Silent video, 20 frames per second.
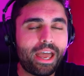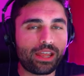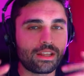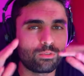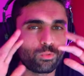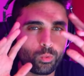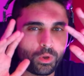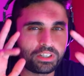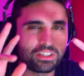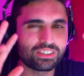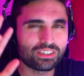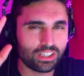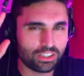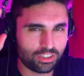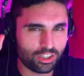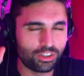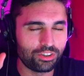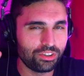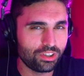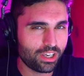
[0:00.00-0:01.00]
that when he says
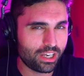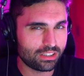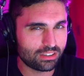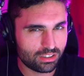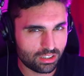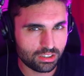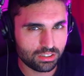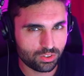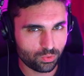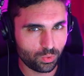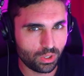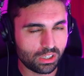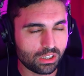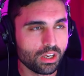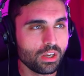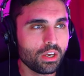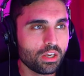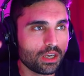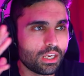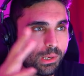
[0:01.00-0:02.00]
early as this week,
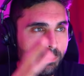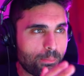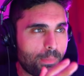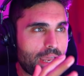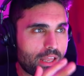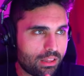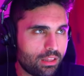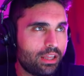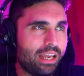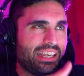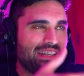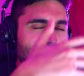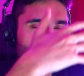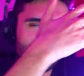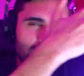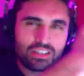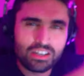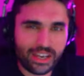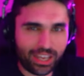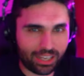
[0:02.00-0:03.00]
he meant like
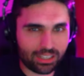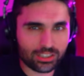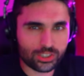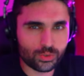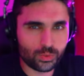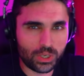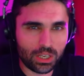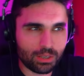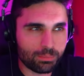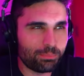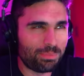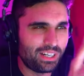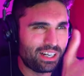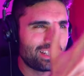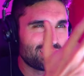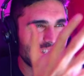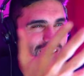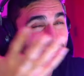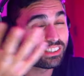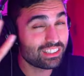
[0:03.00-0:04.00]
next week,
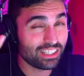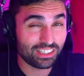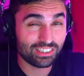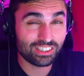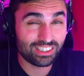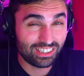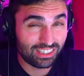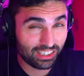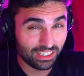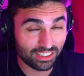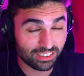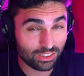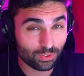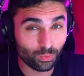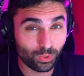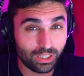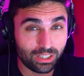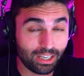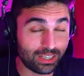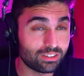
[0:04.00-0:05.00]
but he says this
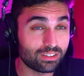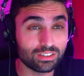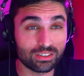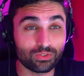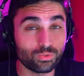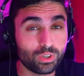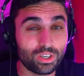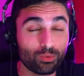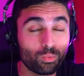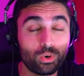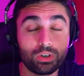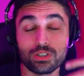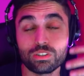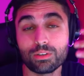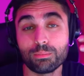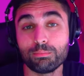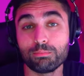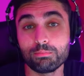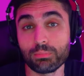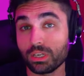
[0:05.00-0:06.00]
week and this week. We're in
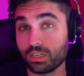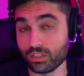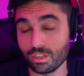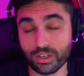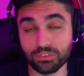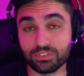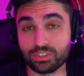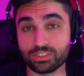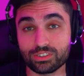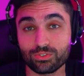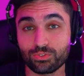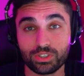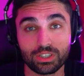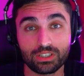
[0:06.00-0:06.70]
the middle of this